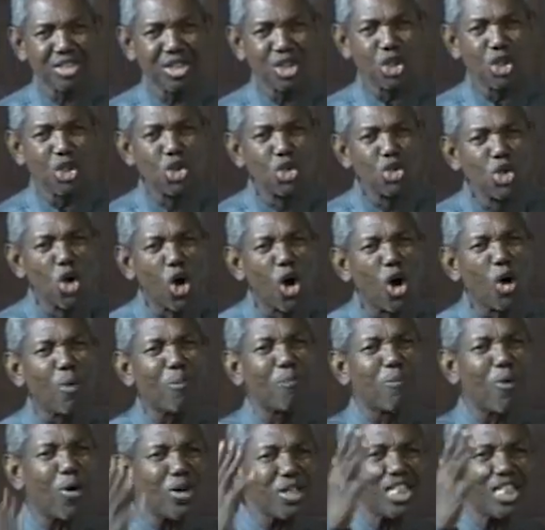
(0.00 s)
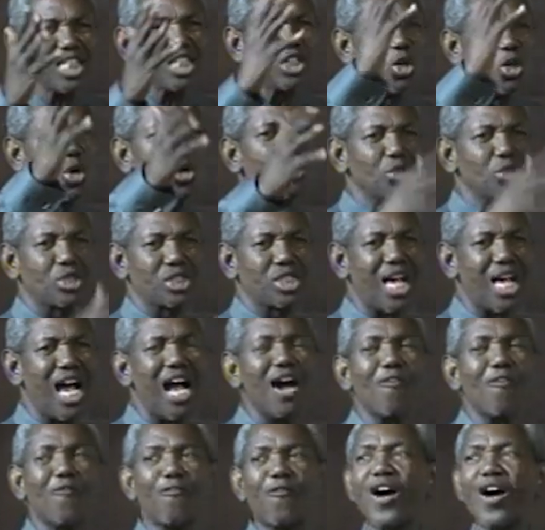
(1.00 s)
nobody knows how
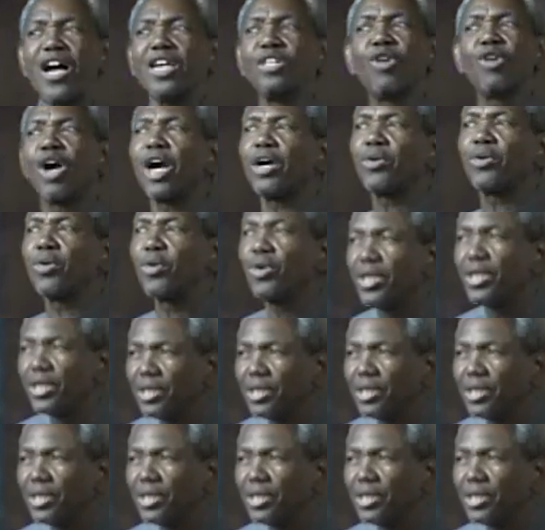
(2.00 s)
far you are going.